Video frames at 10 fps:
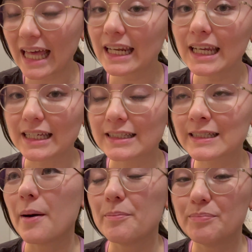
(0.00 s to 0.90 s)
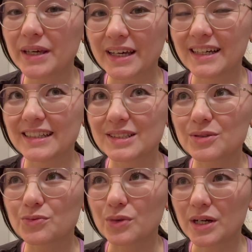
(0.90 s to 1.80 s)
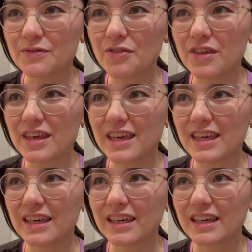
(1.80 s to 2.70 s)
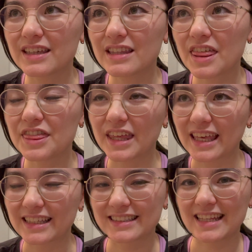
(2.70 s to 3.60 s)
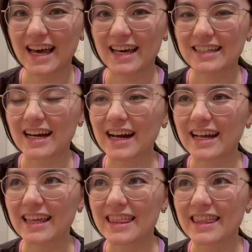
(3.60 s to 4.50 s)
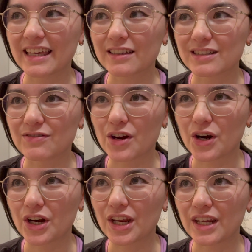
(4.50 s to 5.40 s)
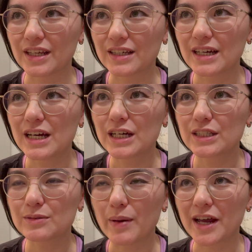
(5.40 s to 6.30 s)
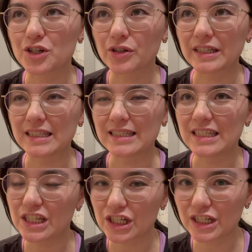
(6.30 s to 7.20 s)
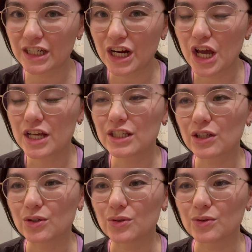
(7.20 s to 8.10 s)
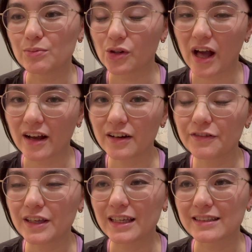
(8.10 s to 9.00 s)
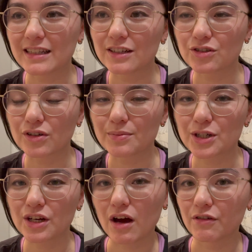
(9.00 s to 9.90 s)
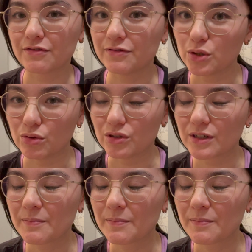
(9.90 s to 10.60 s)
And it is, because one of the things that I think is very special and dear to Bulgakov is the description of food.